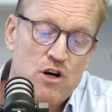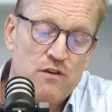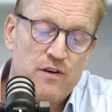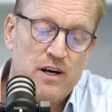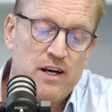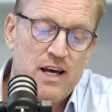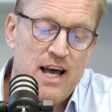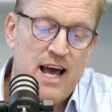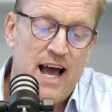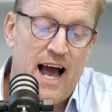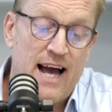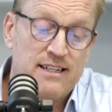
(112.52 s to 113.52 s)
Rover,
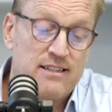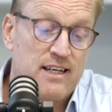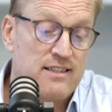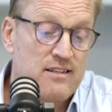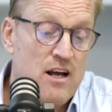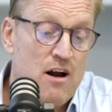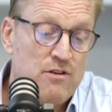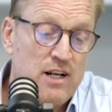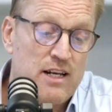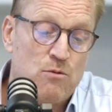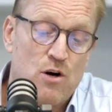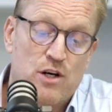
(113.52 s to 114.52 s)
and is
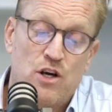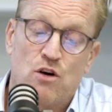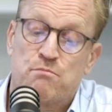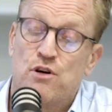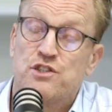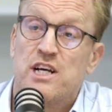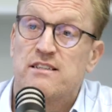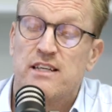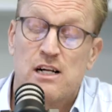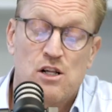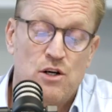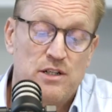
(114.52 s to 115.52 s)
currently working on
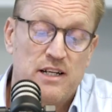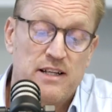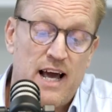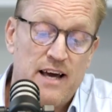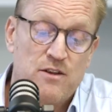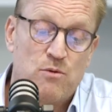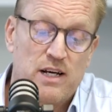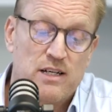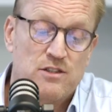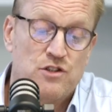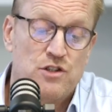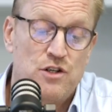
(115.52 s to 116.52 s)
projects including the
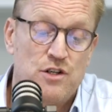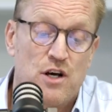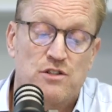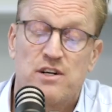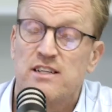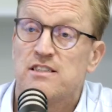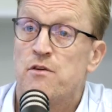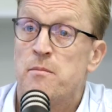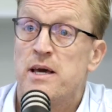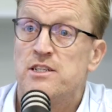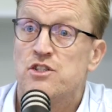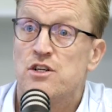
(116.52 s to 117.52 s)
Heatherwick studio
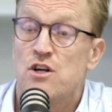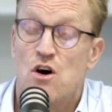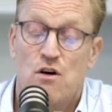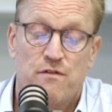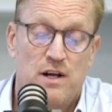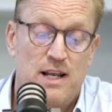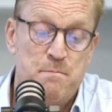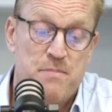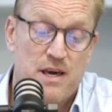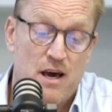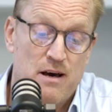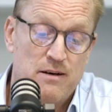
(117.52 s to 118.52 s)
transformation of
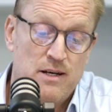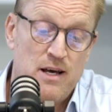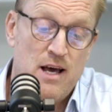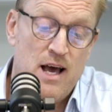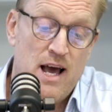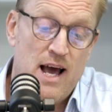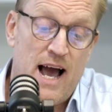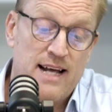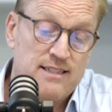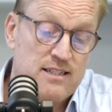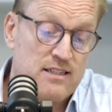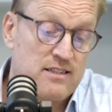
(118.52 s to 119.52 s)
Olympia,
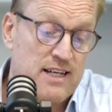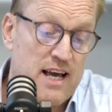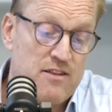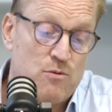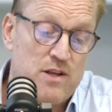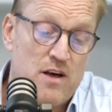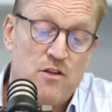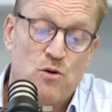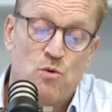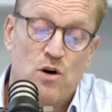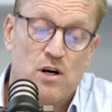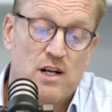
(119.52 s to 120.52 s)
and together with
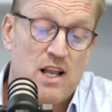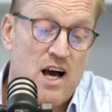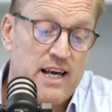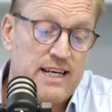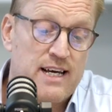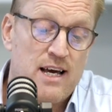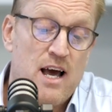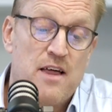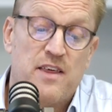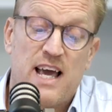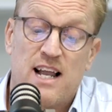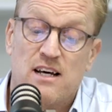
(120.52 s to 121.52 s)
other work like
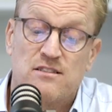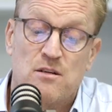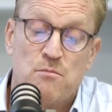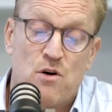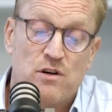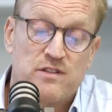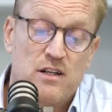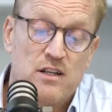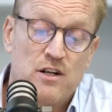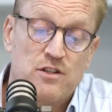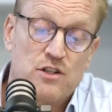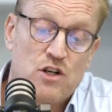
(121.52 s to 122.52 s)
the Allies and
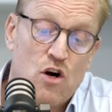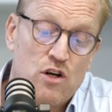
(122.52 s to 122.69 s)
Morrison London